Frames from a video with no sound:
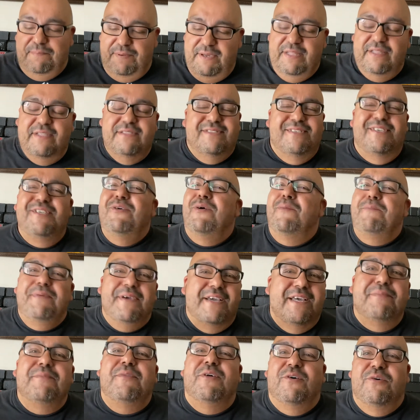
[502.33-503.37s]
Pick this,
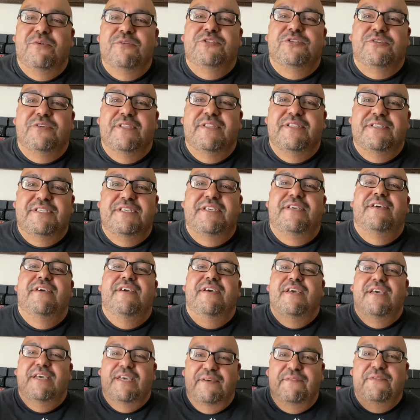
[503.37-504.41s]
pick up the whole trilogy
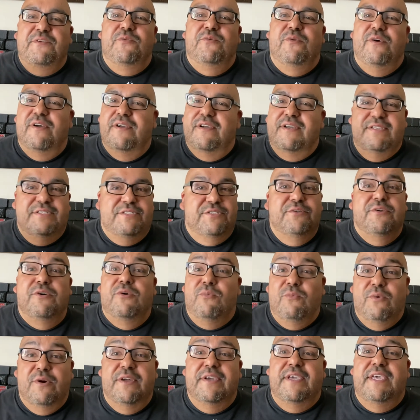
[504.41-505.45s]
if you want, because you're going
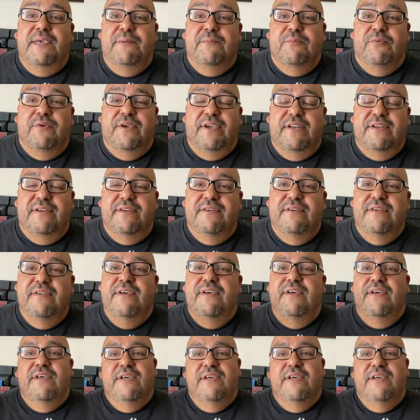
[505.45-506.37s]
to want to keep reading.